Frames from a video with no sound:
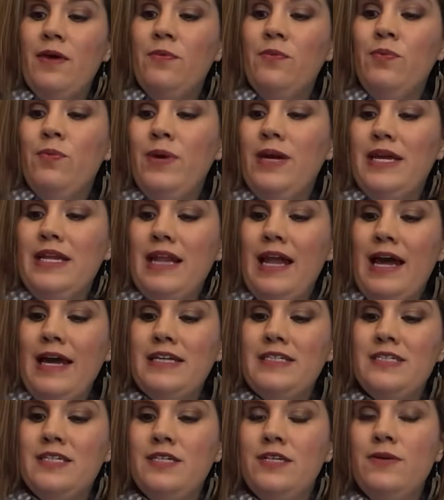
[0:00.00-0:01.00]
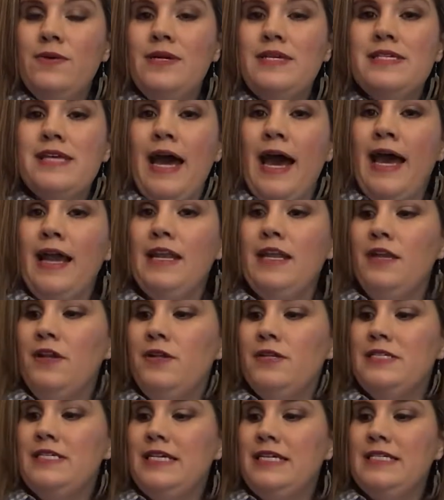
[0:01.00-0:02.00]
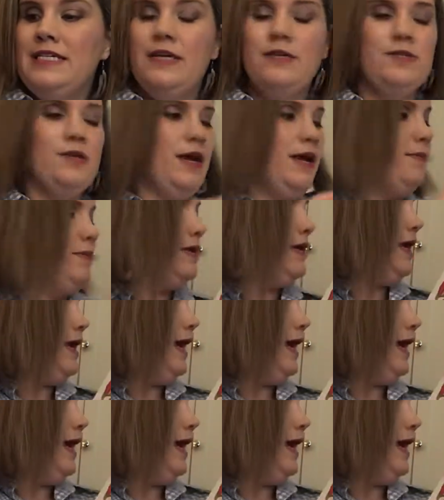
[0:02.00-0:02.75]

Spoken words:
we like to do is add a little detail. So I'm going to